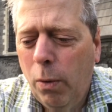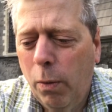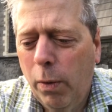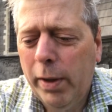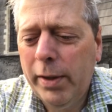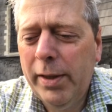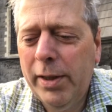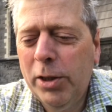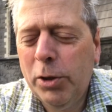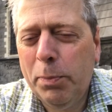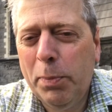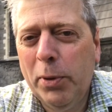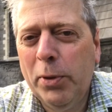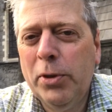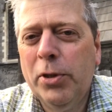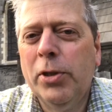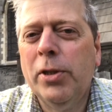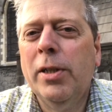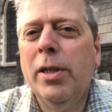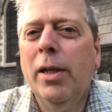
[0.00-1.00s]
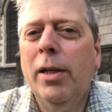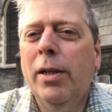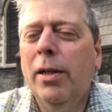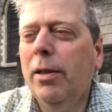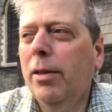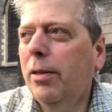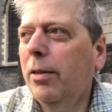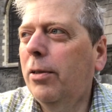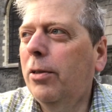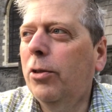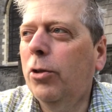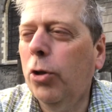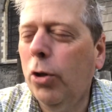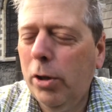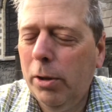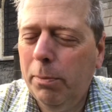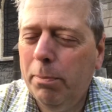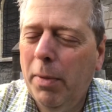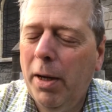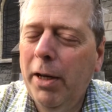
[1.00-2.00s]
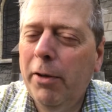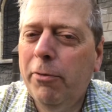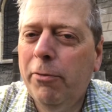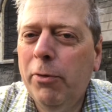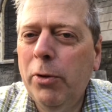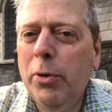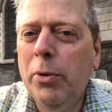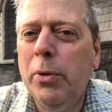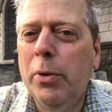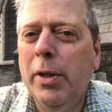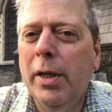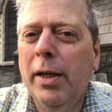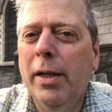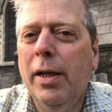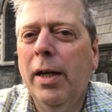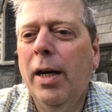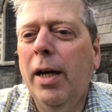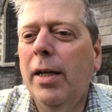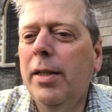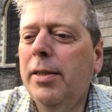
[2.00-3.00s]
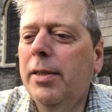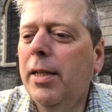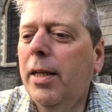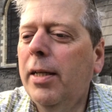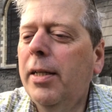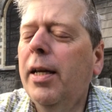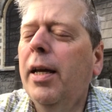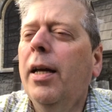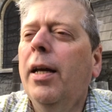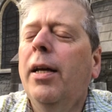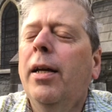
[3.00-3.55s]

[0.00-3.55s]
when this person took my food, I said,